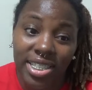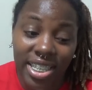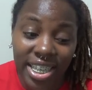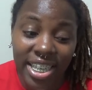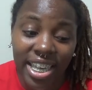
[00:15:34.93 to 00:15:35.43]

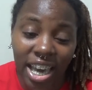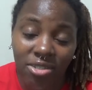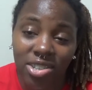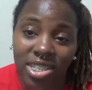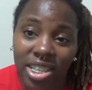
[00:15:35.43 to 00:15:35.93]
he
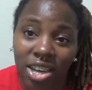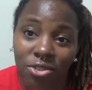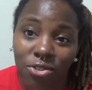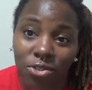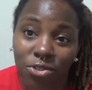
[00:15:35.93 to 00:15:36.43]
gave us that
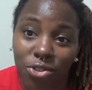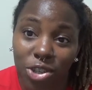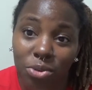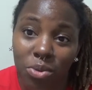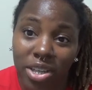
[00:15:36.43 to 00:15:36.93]

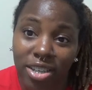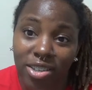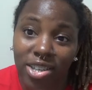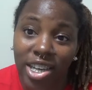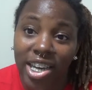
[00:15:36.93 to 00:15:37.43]
free
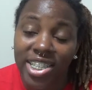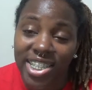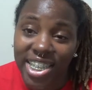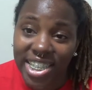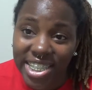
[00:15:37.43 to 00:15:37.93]
will
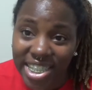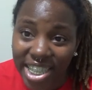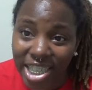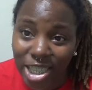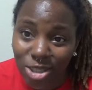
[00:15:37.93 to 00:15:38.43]
to
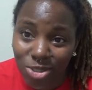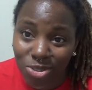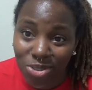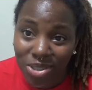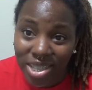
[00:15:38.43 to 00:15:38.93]
continue